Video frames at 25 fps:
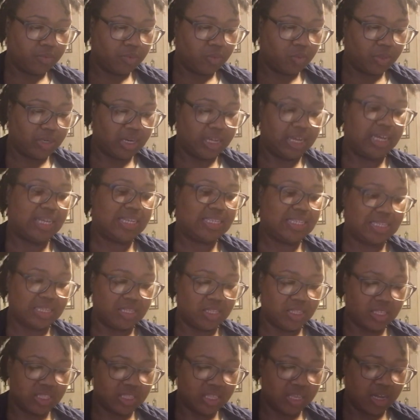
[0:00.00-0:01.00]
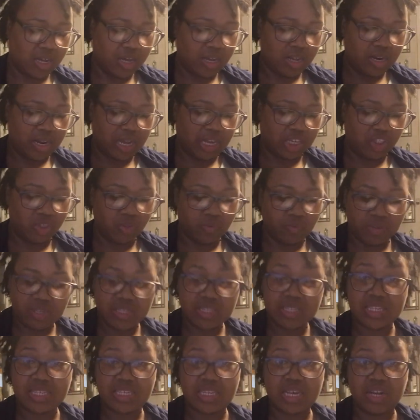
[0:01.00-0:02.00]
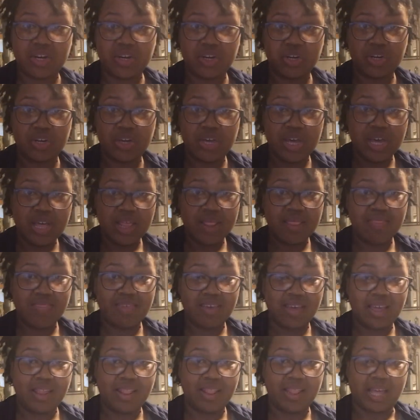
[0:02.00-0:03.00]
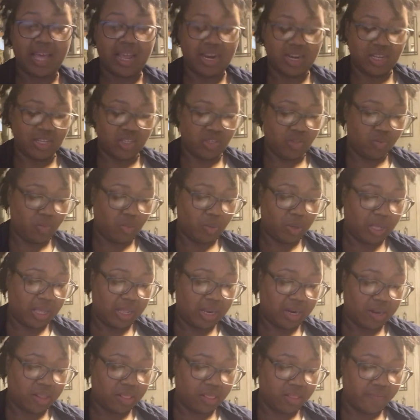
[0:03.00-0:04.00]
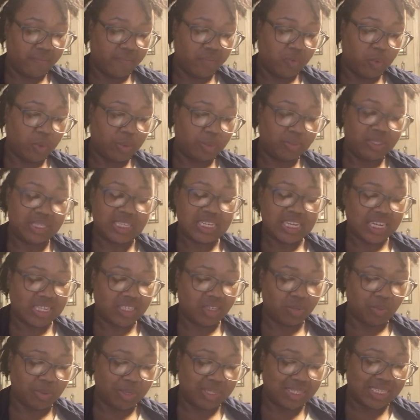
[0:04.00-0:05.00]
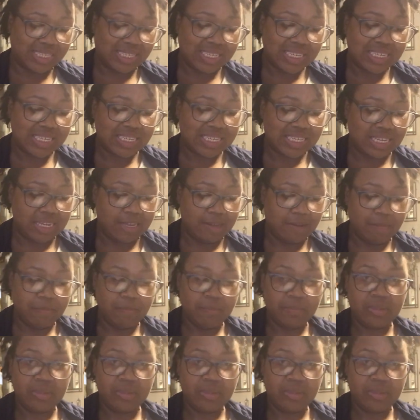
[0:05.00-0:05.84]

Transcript: When it is sent to the National Visa Center, then that is when the form DS-160,